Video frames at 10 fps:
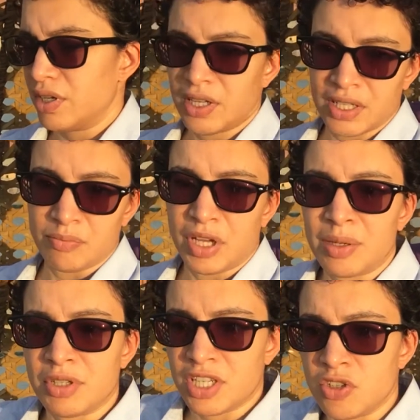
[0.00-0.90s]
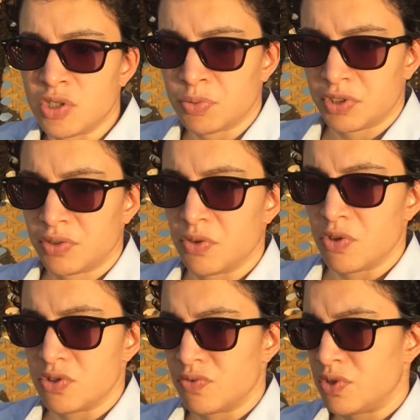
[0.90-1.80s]
I'm in Egypt, for
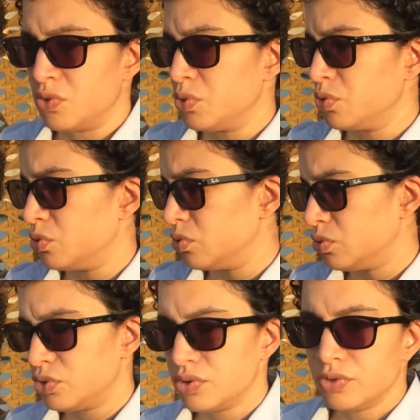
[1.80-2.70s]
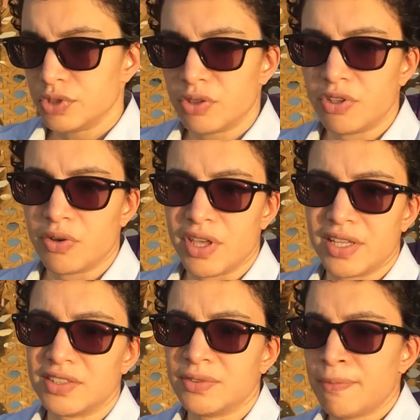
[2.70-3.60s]
those of you who don't know yet.